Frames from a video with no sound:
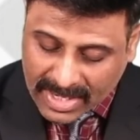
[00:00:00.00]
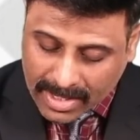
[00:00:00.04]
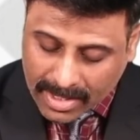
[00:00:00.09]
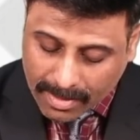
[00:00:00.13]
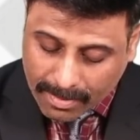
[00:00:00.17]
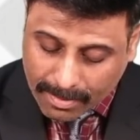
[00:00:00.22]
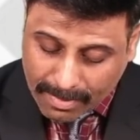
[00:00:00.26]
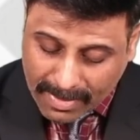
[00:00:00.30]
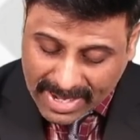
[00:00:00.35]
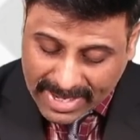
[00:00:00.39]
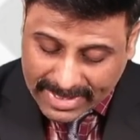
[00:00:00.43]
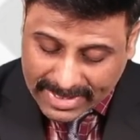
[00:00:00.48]

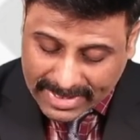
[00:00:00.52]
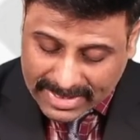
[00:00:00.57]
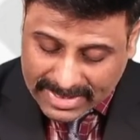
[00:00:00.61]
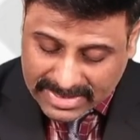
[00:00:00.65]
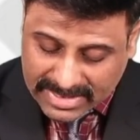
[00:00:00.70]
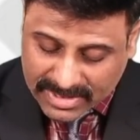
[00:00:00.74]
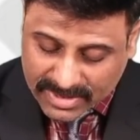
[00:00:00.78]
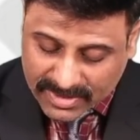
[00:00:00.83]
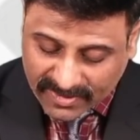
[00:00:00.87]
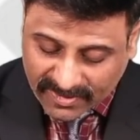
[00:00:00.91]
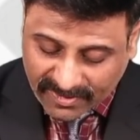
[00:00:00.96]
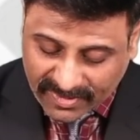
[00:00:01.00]

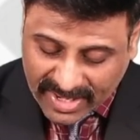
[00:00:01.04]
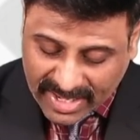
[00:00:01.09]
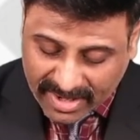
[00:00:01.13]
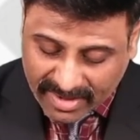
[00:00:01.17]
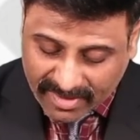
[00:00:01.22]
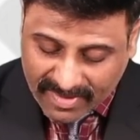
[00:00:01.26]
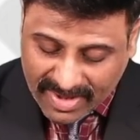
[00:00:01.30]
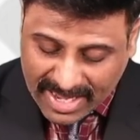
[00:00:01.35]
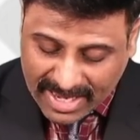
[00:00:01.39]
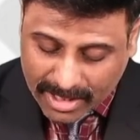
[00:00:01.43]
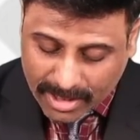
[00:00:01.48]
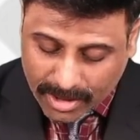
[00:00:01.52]
minus fair
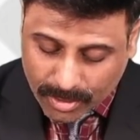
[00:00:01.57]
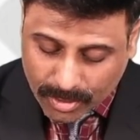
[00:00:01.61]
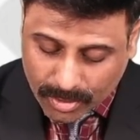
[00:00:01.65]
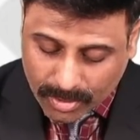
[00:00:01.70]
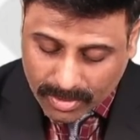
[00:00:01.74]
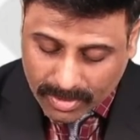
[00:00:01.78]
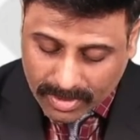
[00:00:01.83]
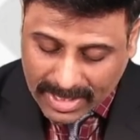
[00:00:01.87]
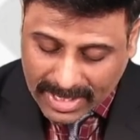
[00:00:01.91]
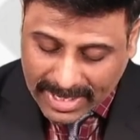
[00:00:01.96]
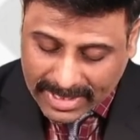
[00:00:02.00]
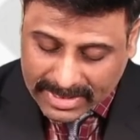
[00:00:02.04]
value
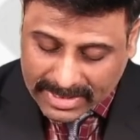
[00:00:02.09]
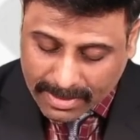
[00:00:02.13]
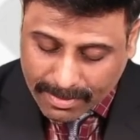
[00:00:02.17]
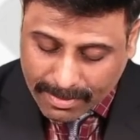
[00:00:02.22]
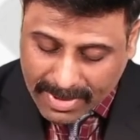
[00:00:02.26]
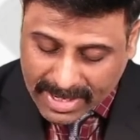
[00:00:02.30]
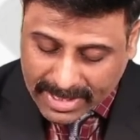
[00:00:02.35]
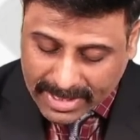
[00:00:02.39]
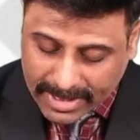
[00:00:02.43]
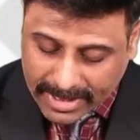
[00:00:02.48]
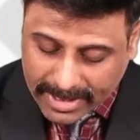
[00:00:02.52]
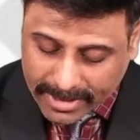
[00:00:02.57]
at the
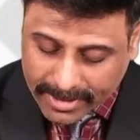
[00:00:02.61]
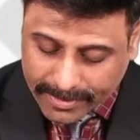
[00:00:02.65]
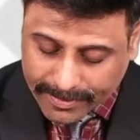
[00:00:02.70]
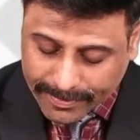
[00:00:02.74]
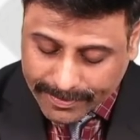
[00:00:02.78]
beginning.